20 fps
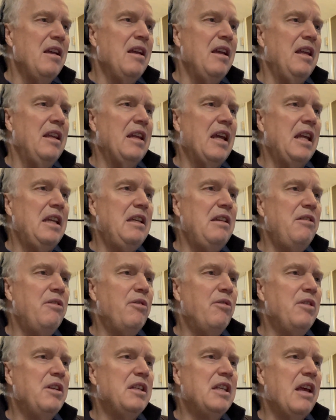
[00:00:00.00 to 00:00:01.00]
In
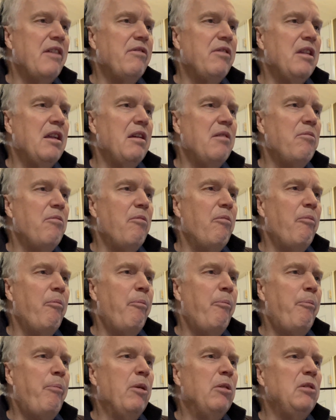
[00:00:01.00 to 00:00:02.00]
1937, the
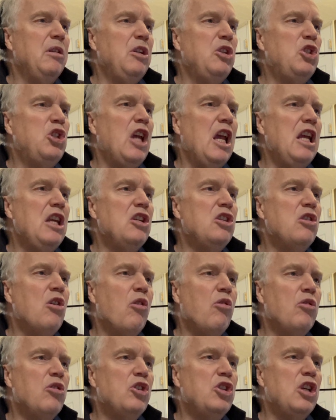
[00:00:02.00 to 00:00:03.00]
building changed
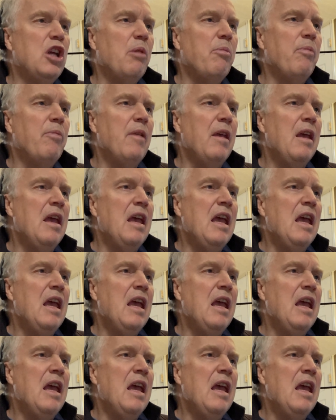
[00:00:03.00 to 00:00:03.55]
ownership